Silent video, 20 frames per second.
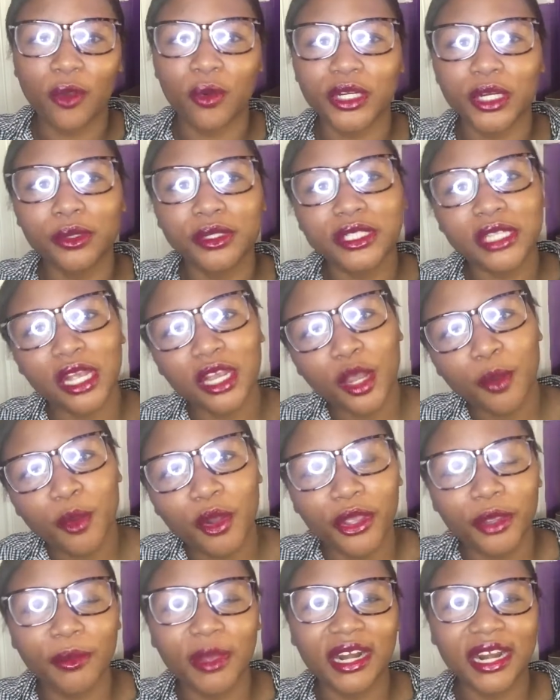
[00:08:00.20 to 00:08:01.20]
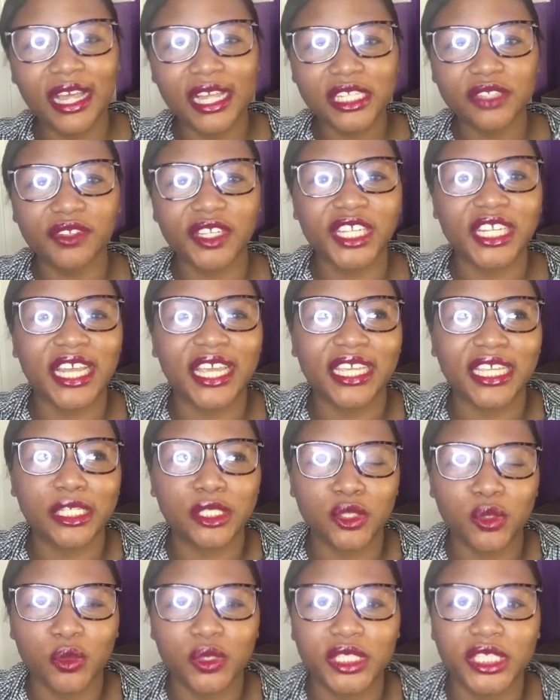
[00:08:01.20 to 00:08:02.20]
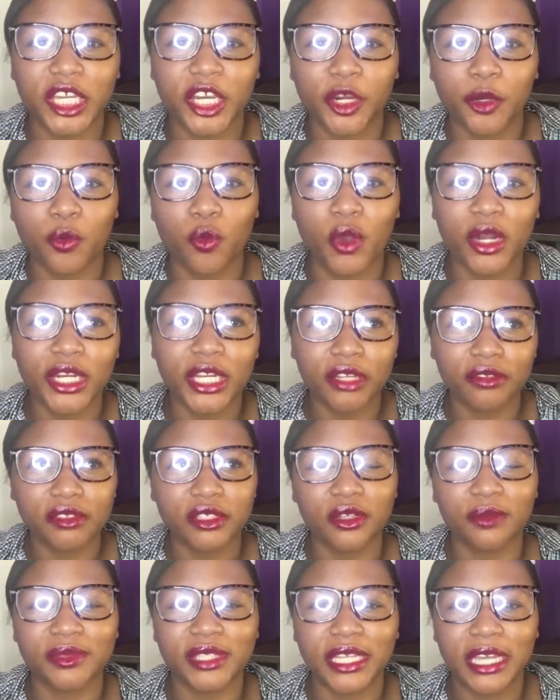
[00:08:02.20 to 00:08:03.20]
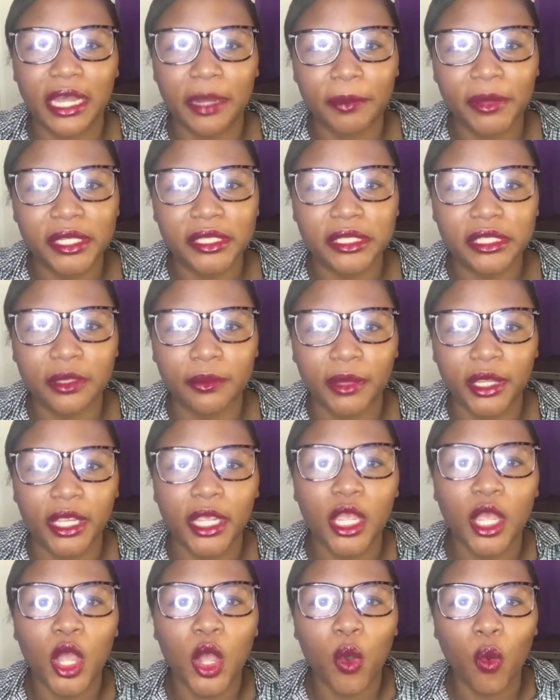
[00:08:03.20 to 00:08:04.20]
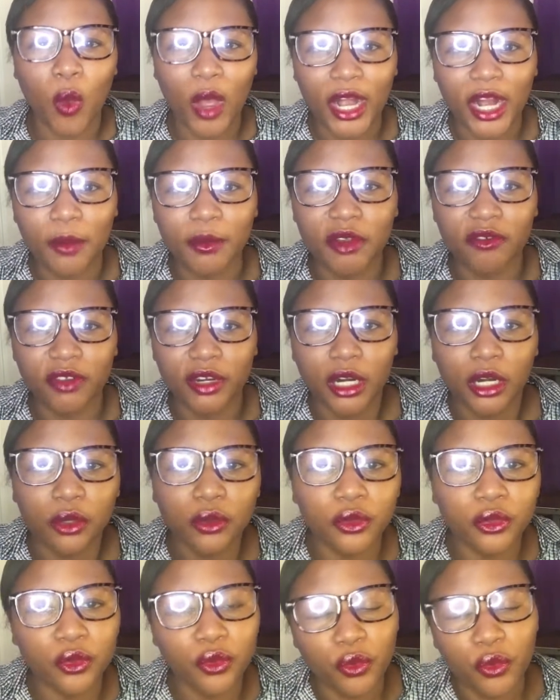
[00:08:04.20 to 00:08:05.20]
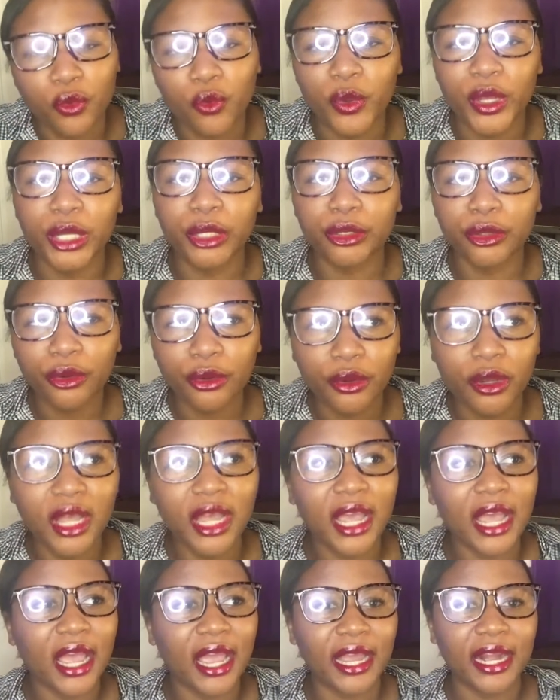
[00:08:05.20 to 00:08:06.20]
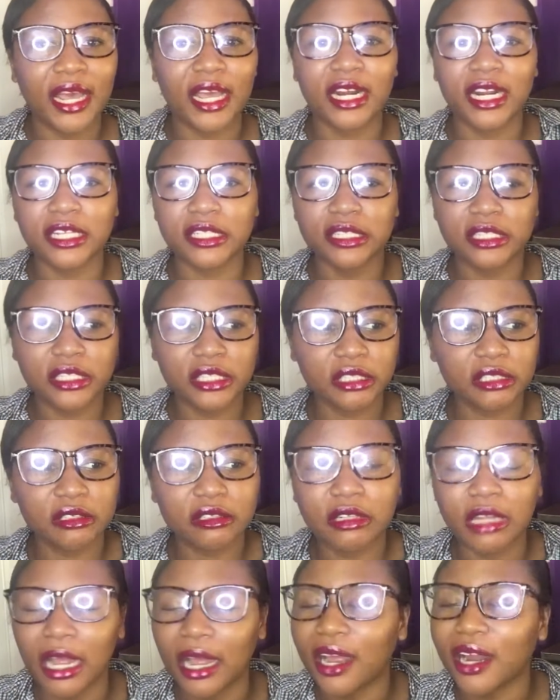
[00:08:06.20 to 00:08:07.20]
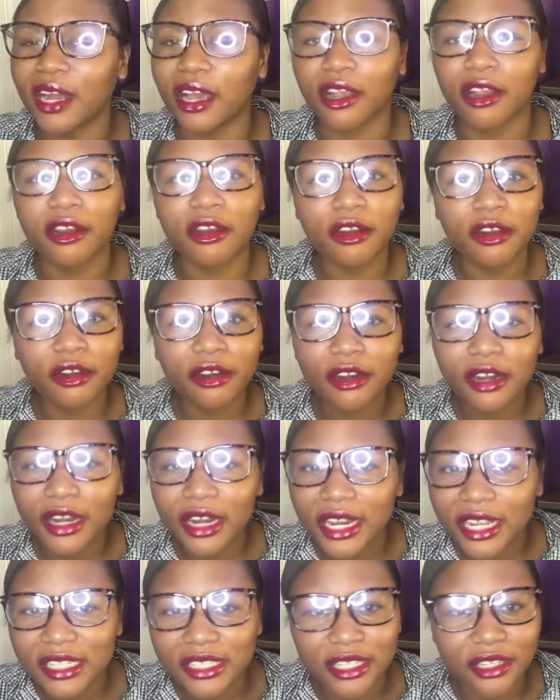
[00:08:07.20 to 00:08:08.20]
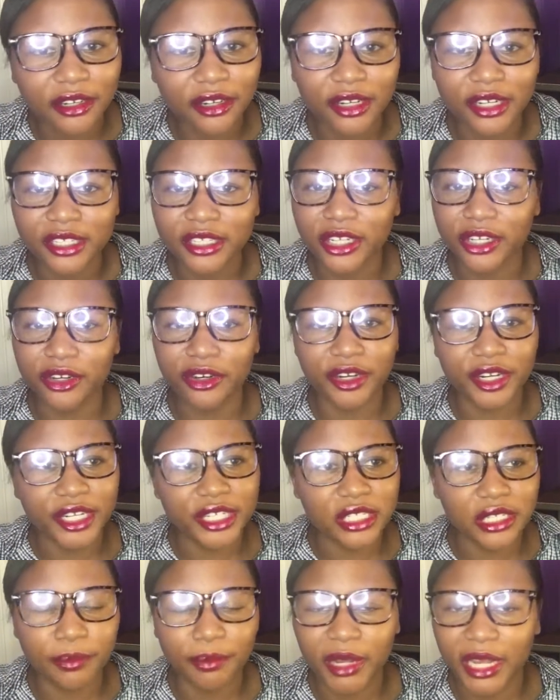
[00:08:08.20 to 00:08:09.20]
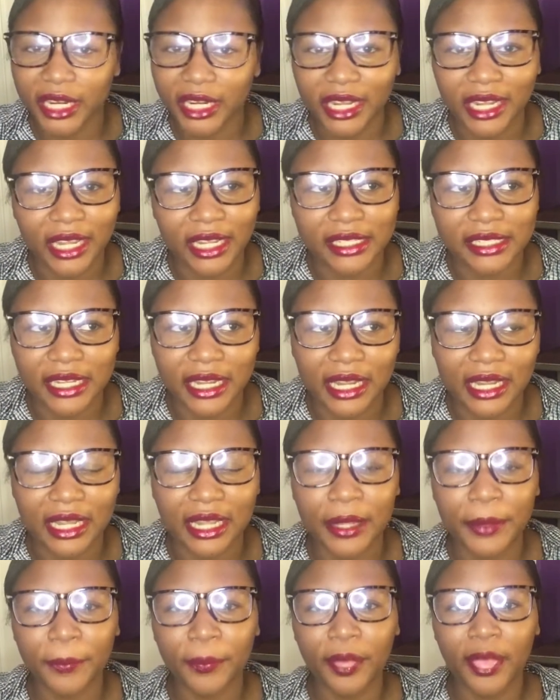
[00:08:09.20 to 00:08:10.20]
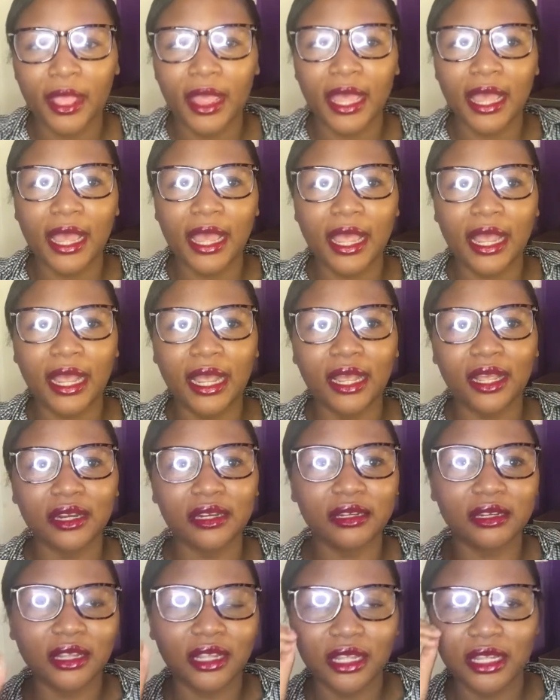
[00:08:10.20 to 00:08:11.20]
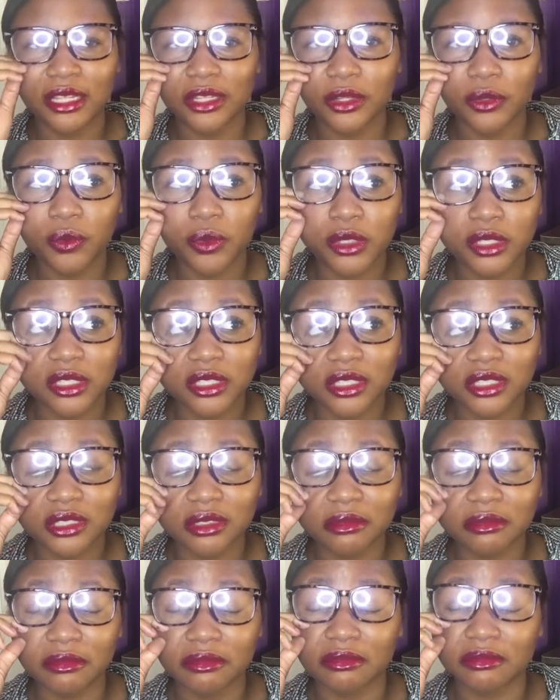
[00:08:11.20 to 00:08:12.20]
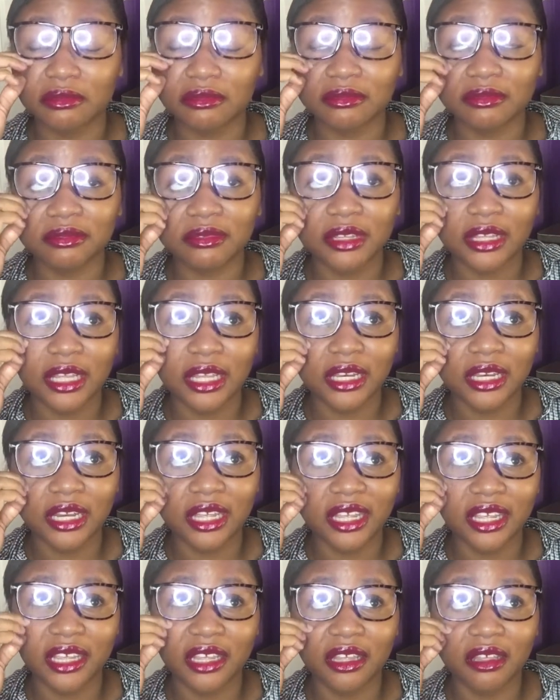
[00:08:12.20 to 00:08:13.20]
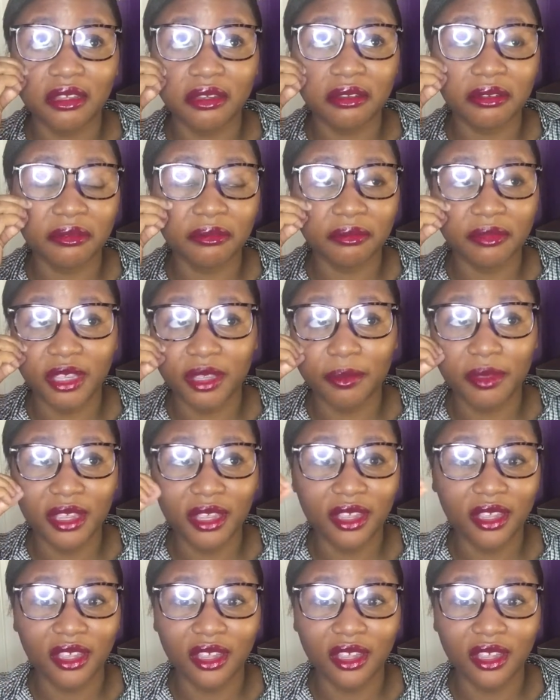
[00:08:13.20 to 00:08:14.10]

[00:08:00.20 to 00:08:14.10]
what I was talking about in my last video, like it's so scary. What if something happens to me while I'm living alone? Who will know? And I had a crazy panic attack, and it was like maybe